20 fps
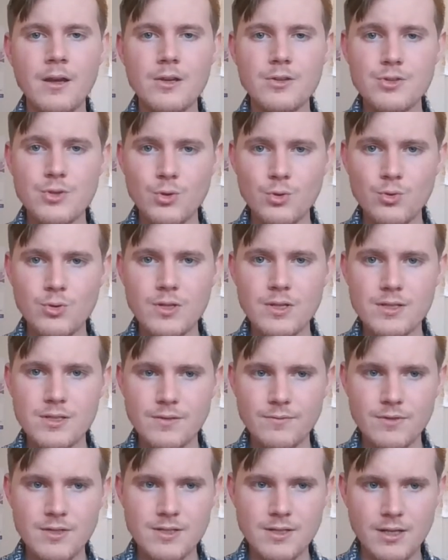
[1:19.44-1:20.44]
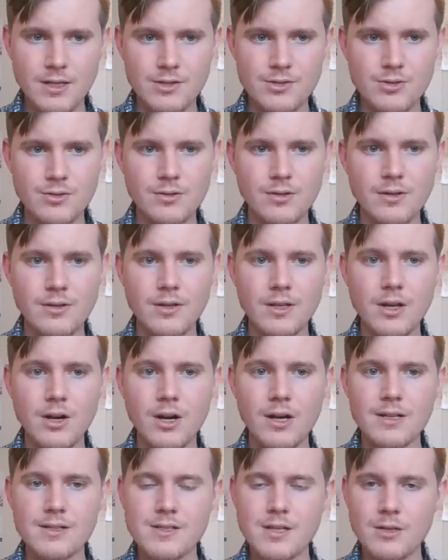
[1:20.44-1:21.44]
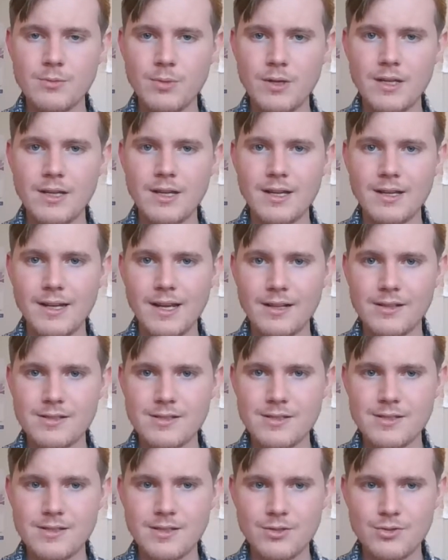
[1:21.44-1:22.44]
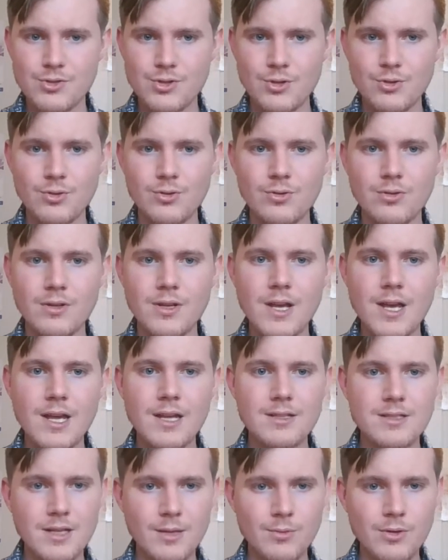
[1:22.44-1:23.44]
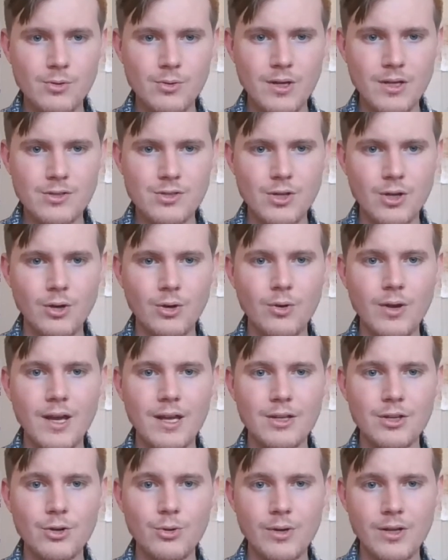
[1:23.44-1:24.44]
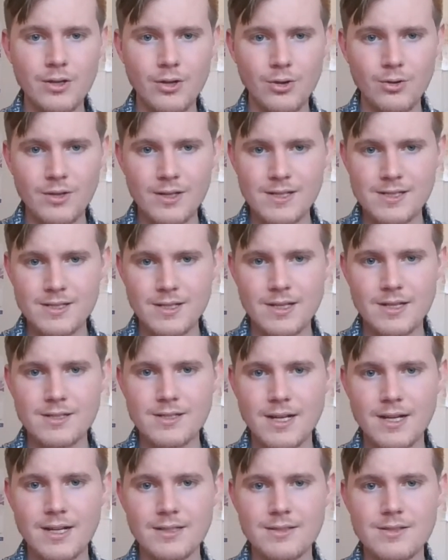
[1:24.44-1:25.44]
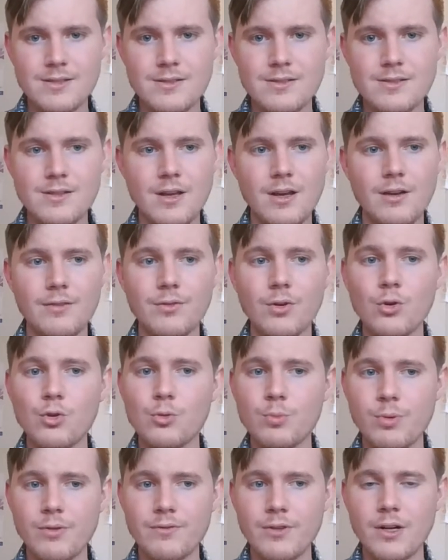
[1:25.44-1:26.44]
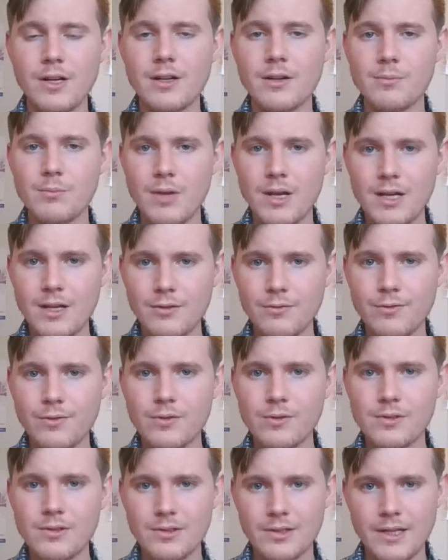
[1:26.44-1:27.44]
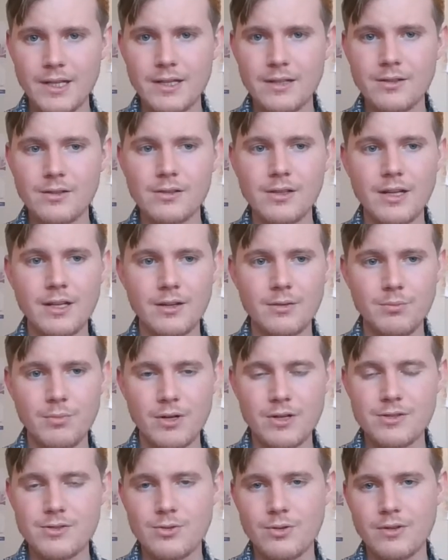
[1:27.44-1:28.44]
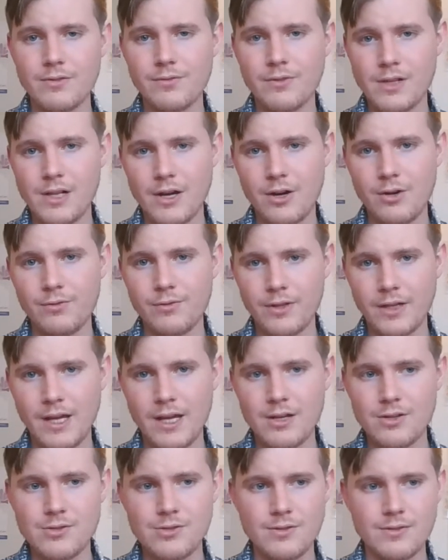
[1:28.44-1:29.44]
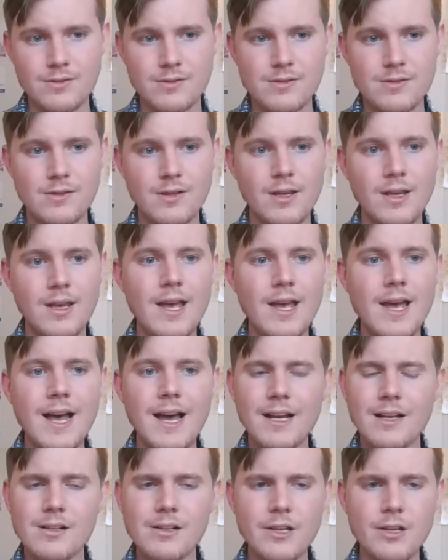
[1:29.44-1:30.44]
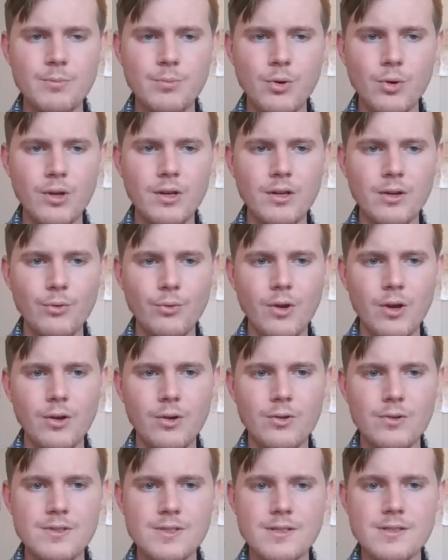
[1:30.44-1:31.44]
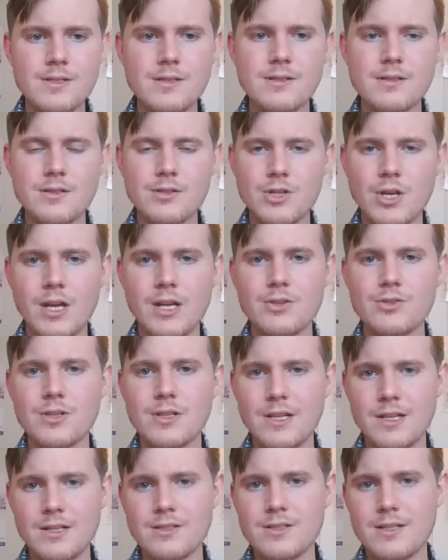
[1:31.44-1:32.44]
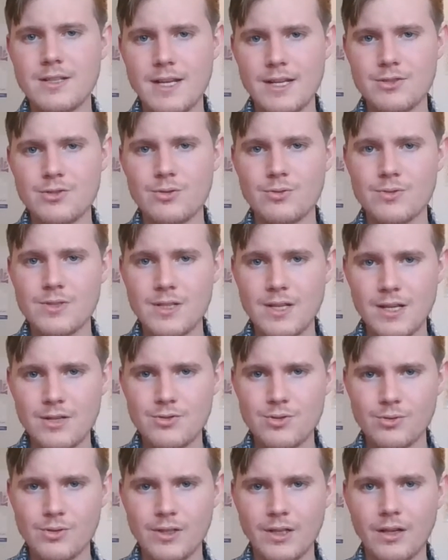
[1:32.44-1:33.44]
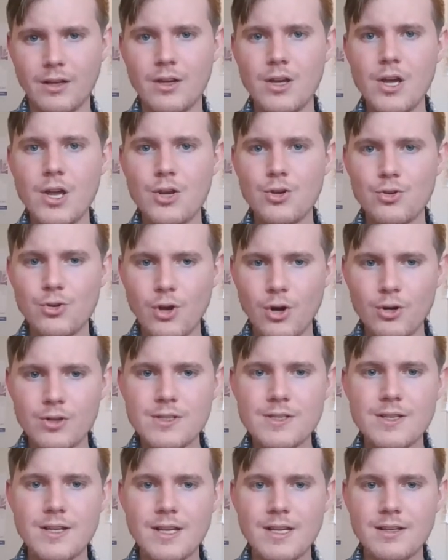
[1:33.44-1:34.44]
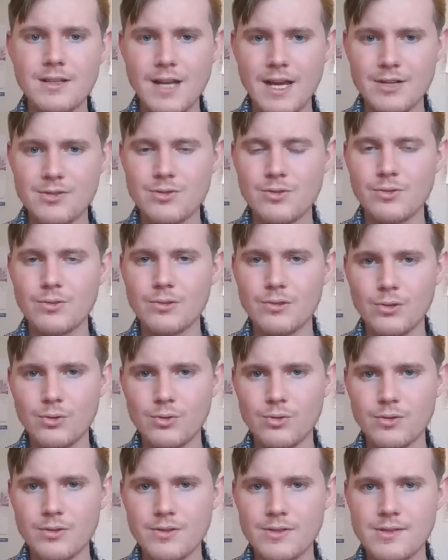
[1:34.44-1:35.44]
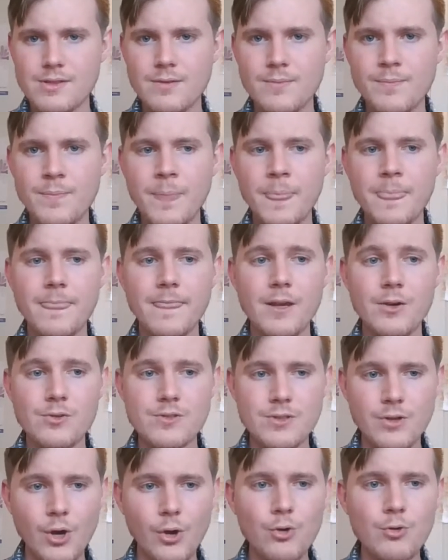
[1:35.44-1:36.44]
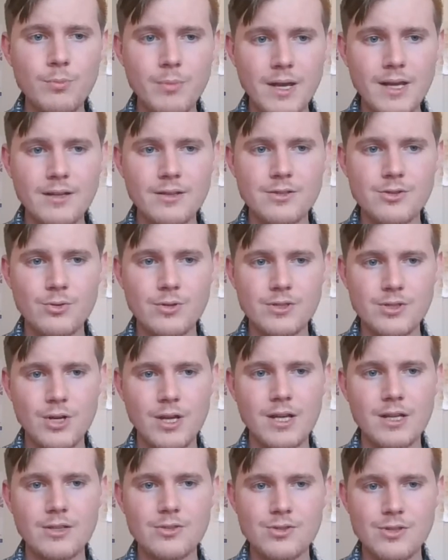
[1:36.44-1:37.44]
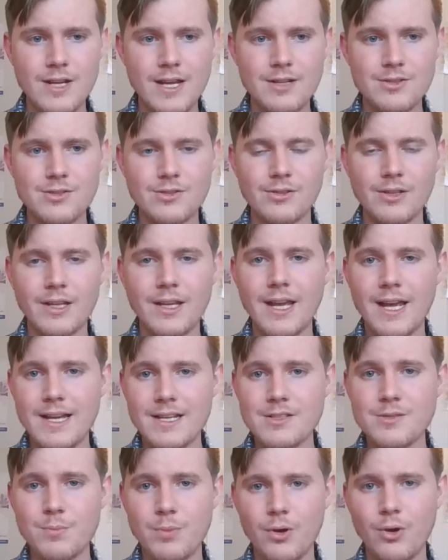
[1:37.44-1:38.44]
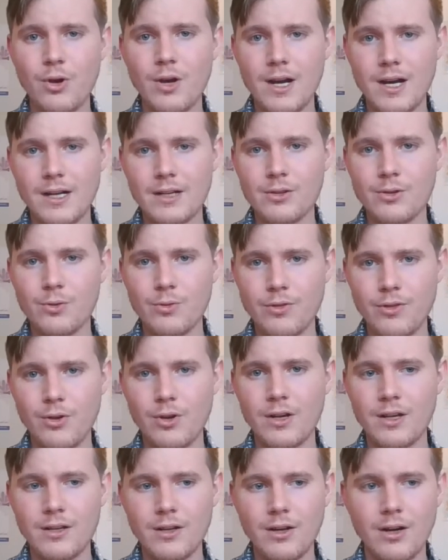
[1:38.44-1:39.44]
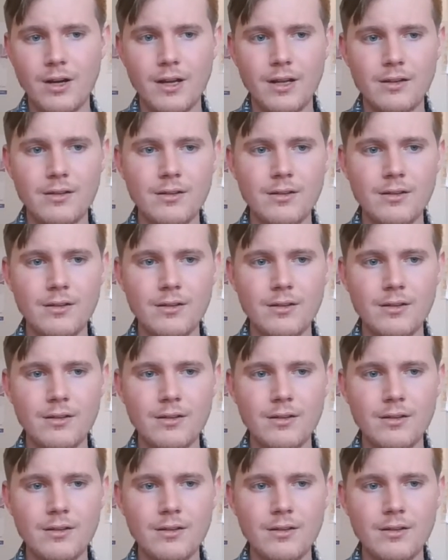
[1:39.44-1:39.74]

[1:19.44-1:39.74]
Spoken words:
2 years of discussion, the INCB analysis in June, WHO and UNODC's answers have all provided meaningful legal and administrative clarifications. A clear point arose. This is a change in international scheduling, not in national laws. There is no mandatory change nationally as per Article 39.